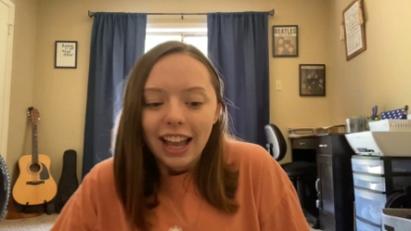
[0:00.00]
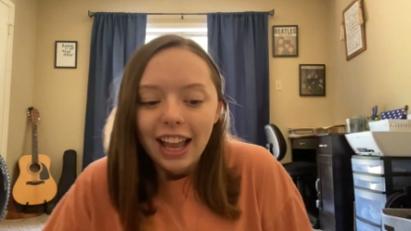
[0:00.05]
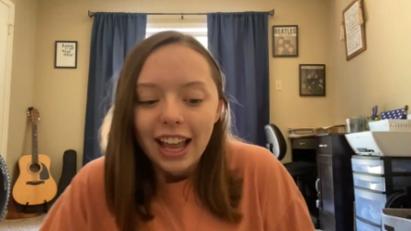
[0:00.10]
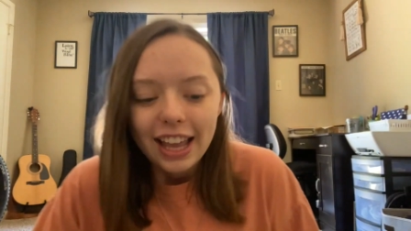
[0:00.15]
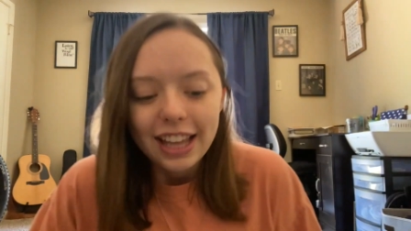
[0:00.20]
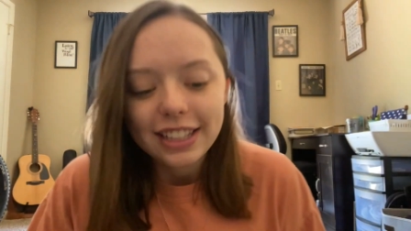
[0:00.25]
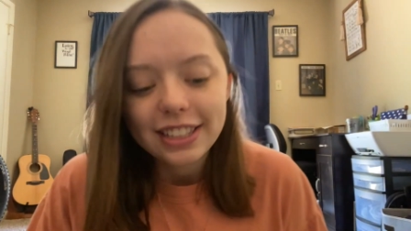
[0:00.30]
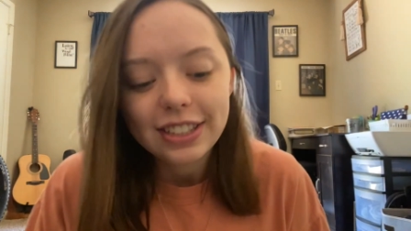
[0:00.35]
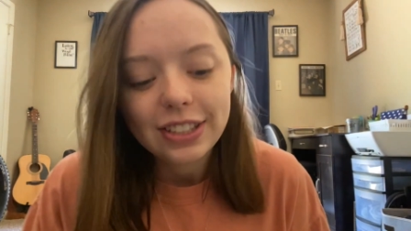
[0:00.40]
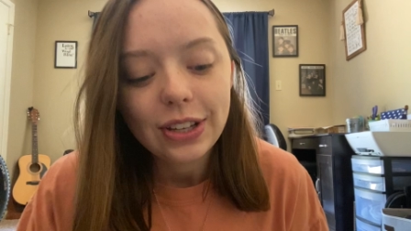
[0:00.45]

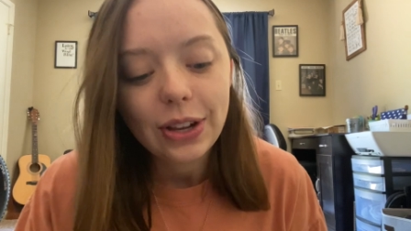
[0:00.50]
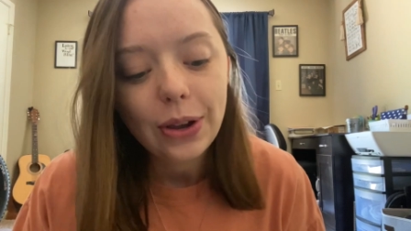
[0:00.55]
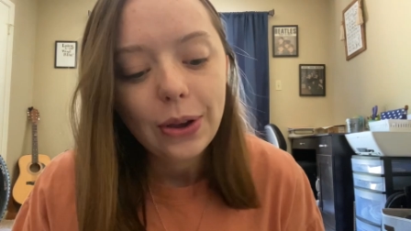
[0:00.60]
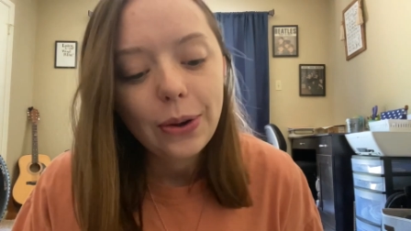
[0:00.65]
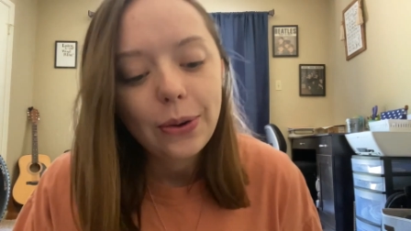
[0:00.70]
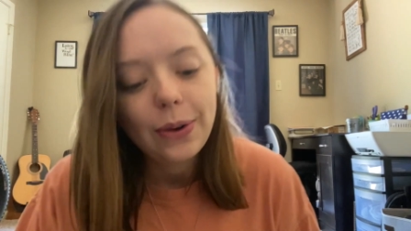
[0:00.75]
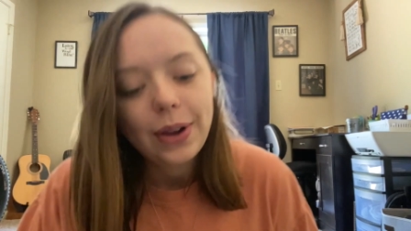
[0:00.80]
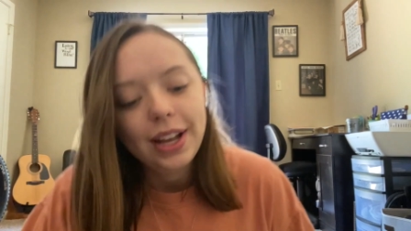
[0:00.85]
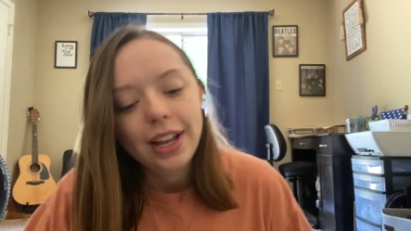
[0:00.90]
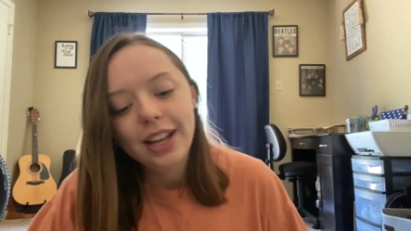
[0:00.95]
And
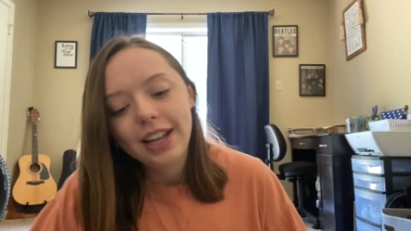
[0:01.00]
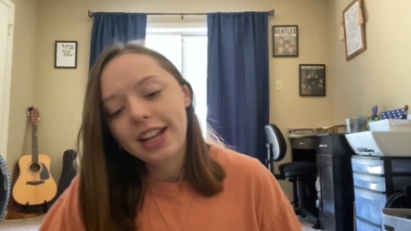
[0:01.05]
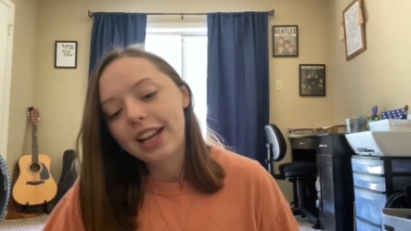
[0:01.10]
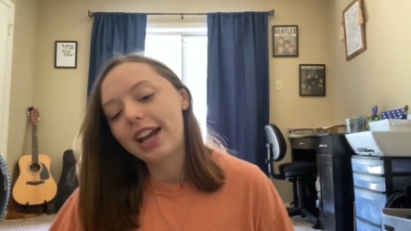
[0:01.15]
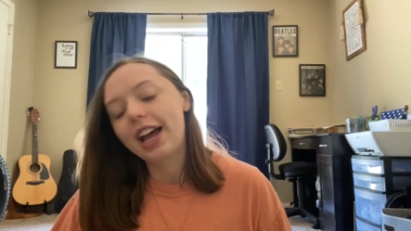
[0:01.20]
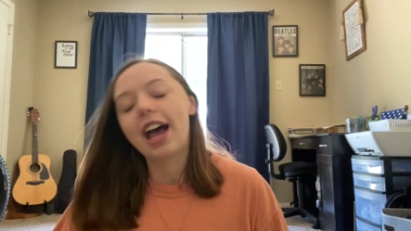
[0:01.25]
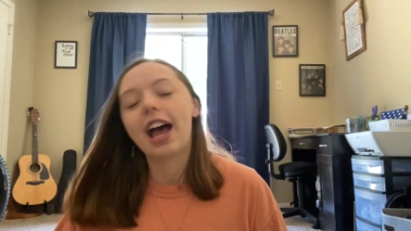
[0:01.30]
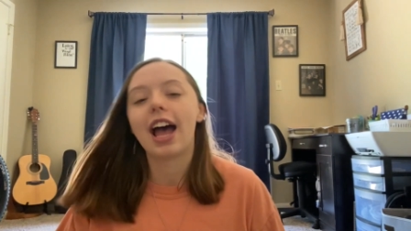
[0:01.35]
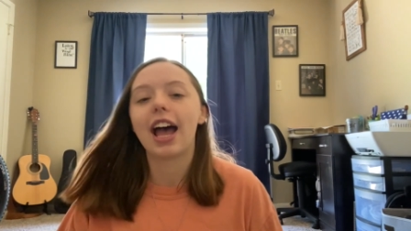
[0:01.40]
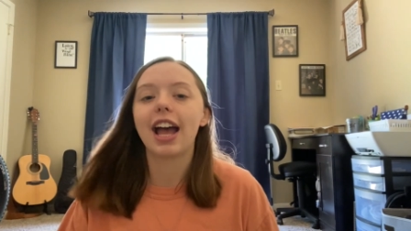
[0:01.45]
so
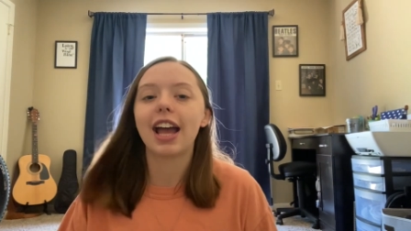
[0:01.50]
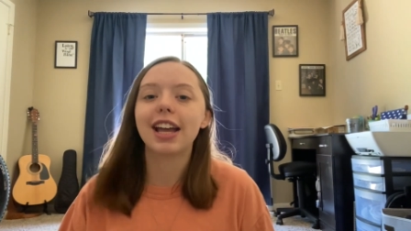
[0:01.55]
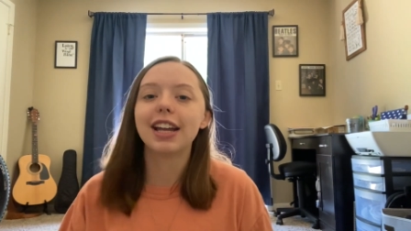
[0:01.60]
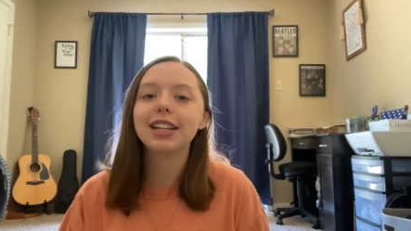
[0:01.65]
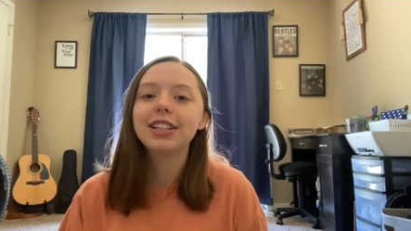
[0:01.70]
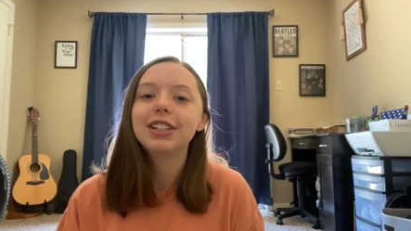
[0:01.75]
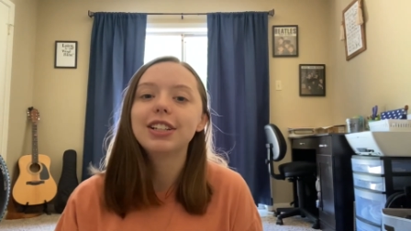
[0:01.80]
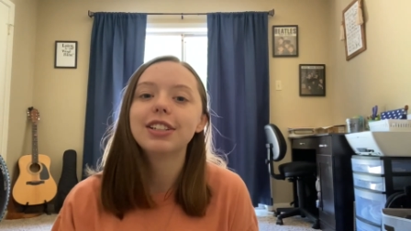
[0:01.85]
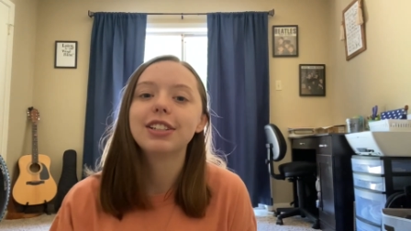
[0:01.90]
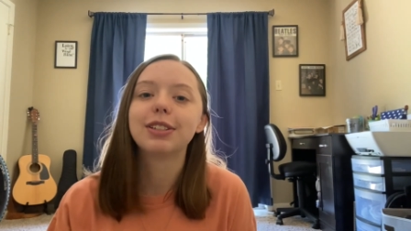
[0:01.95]
I
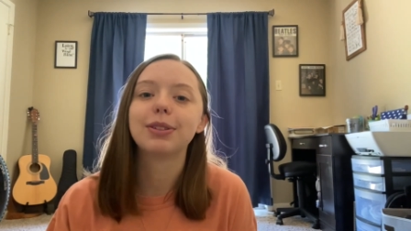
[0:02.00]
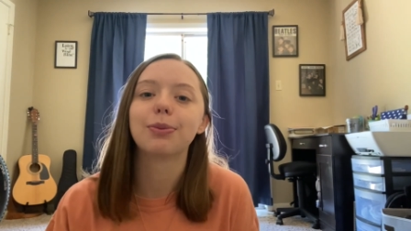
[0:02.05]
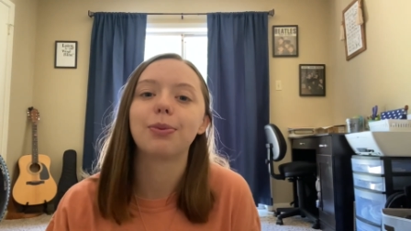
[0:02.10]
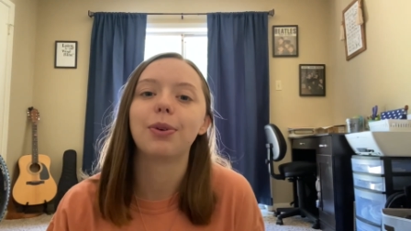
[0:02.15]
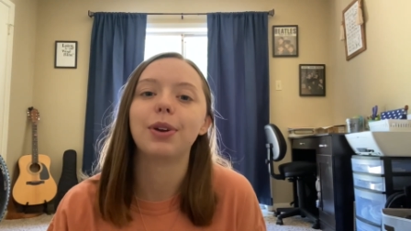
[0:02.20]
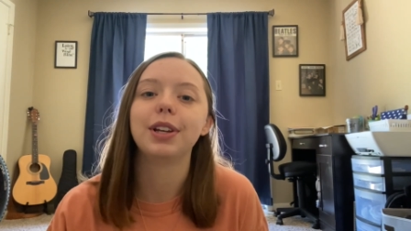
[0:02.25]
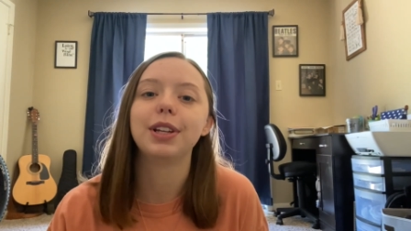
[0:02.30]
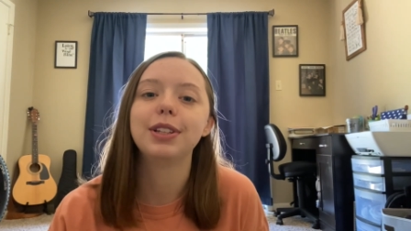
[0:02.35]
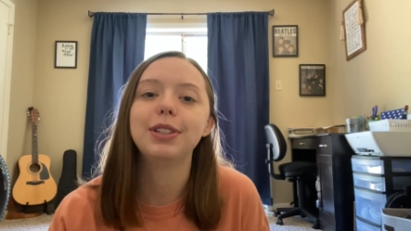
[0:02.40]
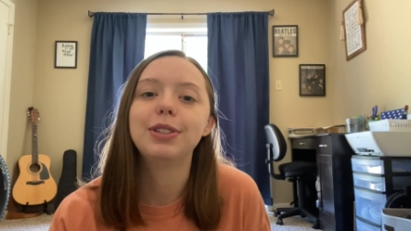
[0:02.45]
just
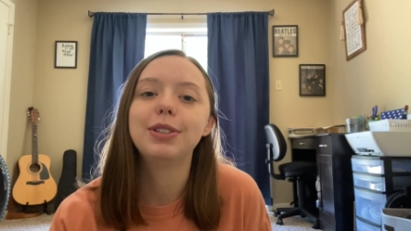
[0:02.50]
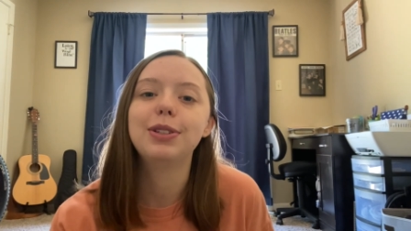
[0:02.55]
wanted